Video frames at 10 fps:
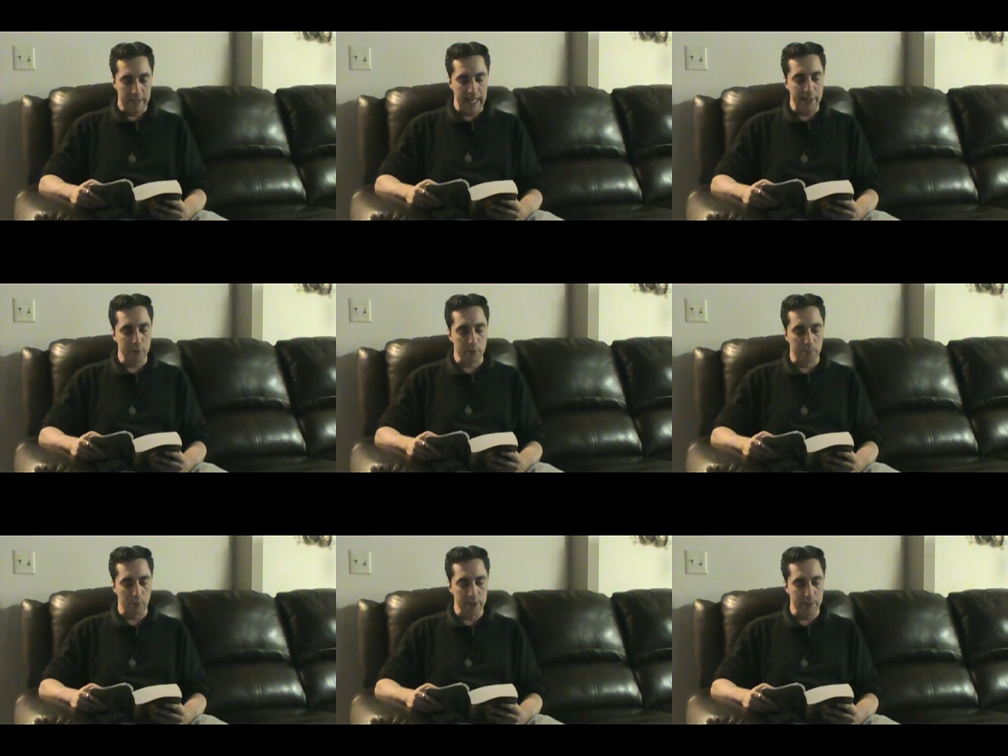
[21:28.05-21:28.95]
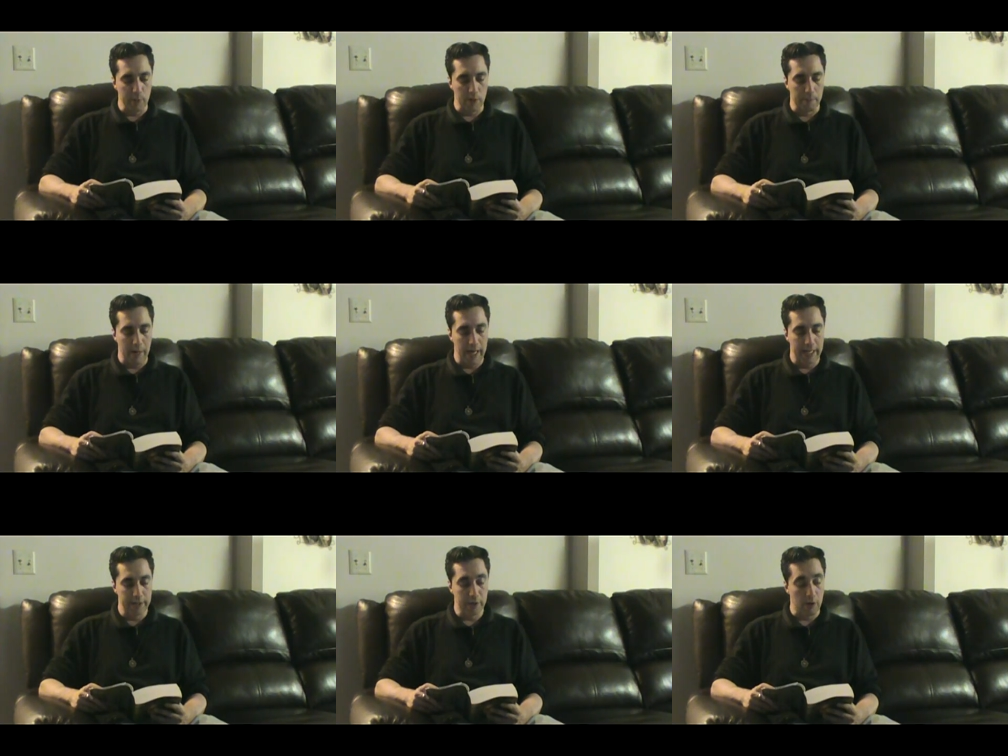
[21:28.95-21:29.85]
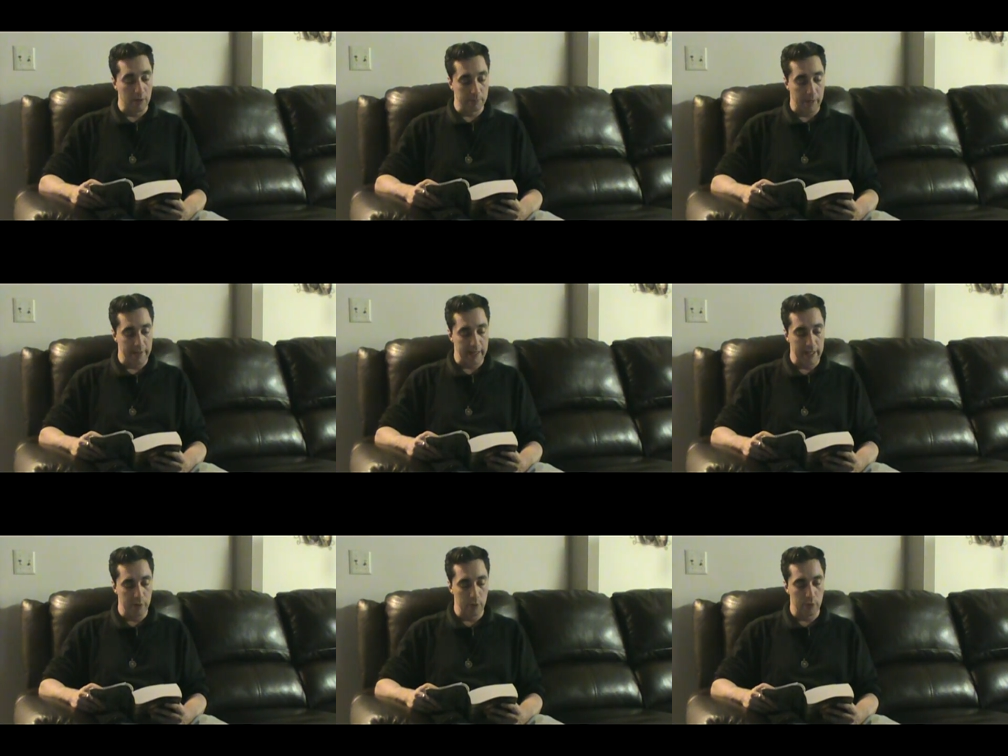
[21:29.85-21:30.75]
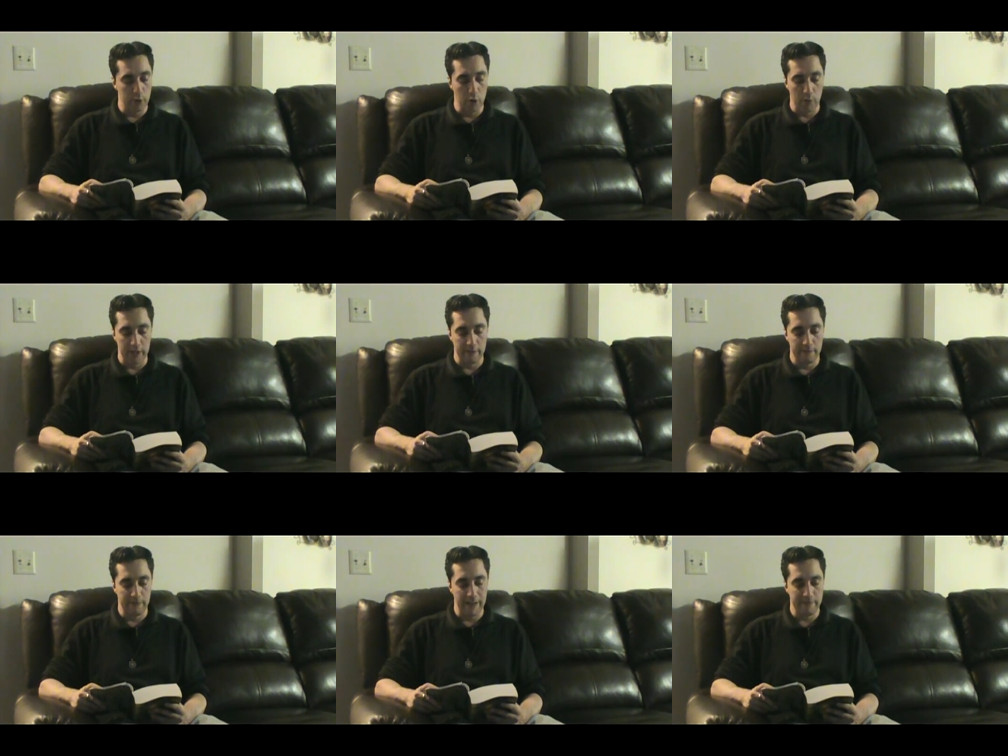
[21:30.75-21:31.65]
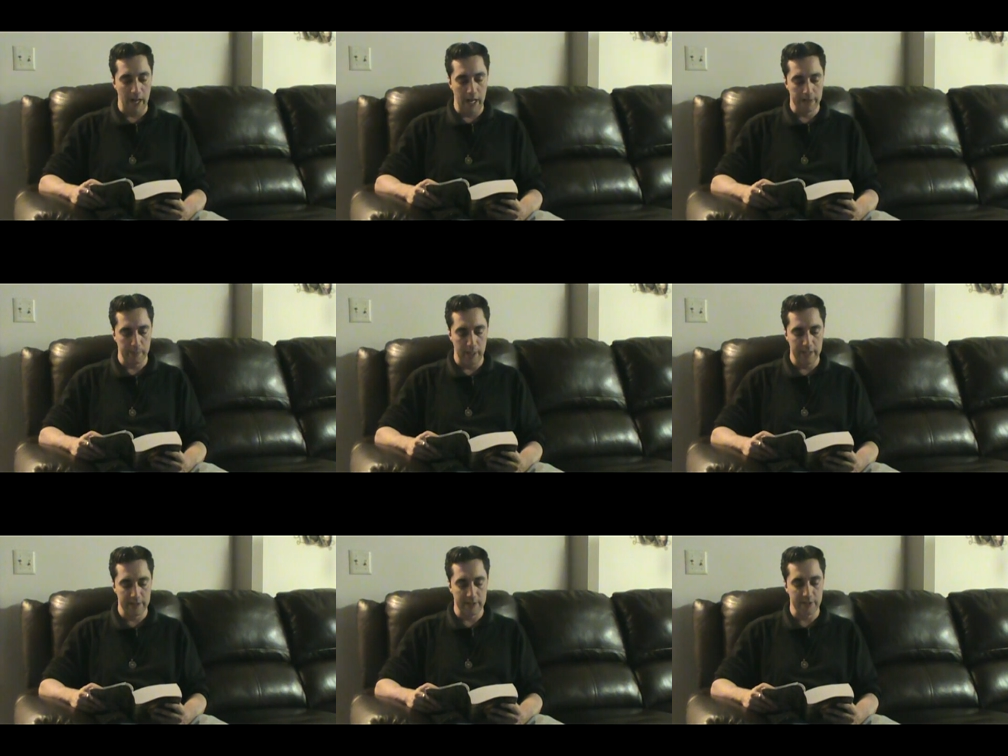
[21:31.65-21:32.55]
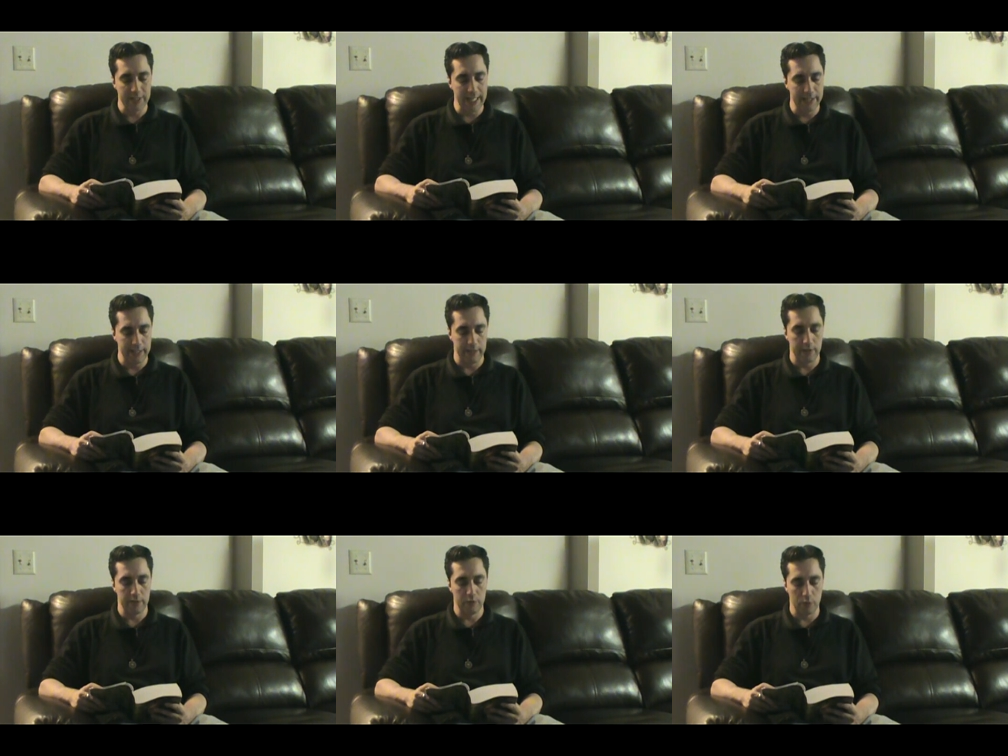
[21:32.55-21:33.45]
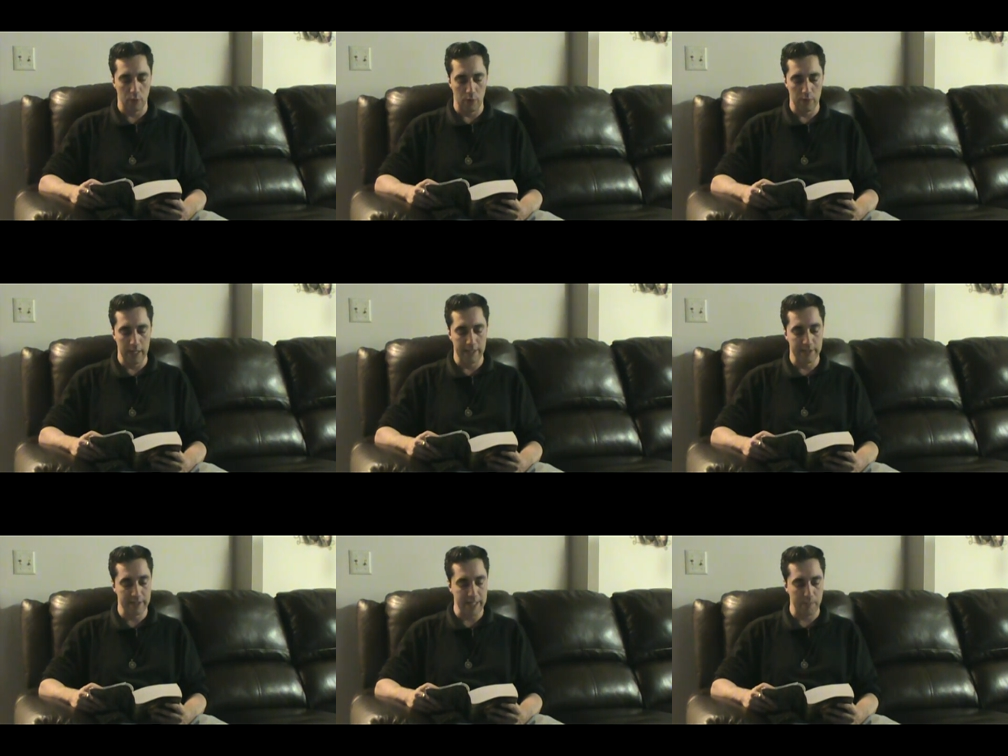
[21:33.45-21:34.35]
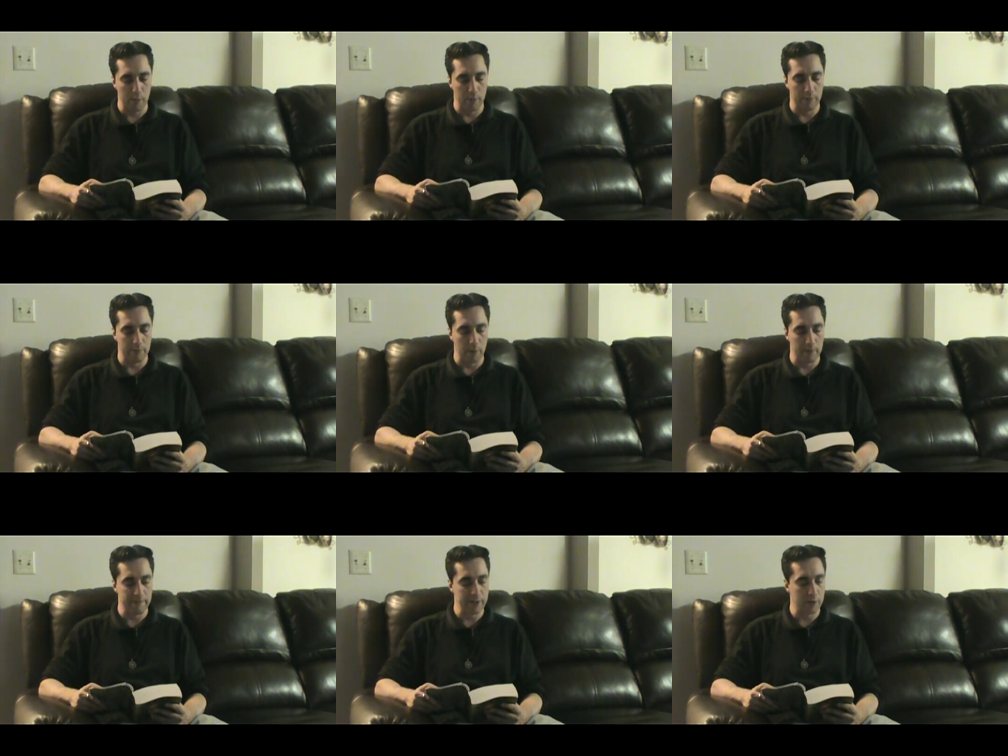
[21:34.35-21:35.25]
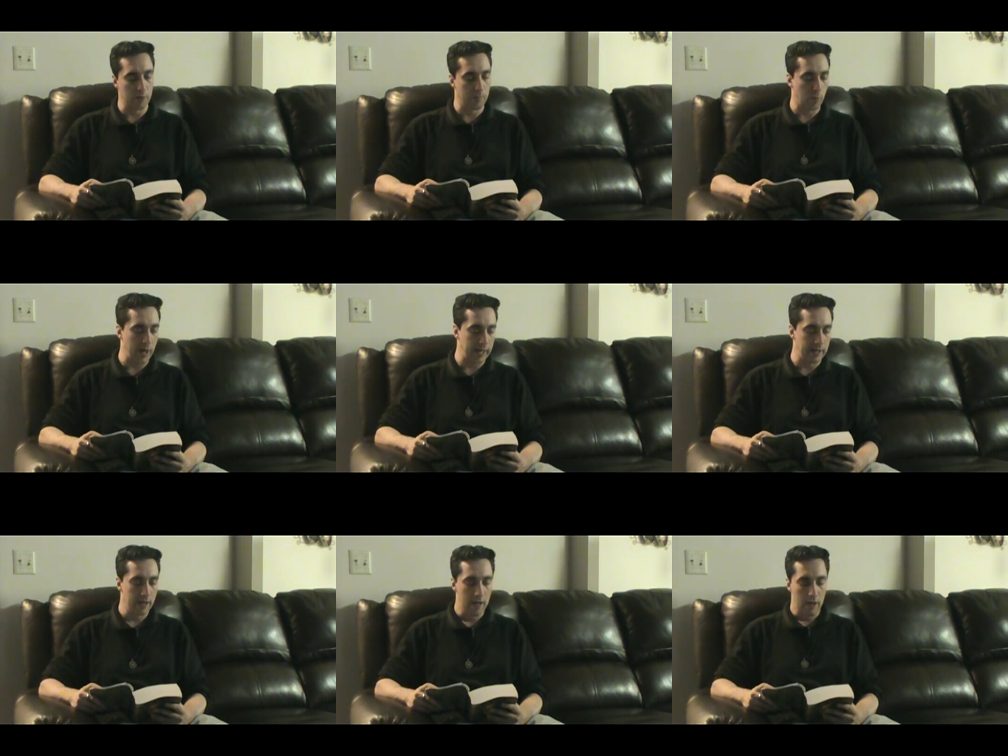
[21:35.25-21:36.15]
The astral principle or mind, called by the Hindu yogin Fav Atma, is the sentient soul, inseparable from our physical brain,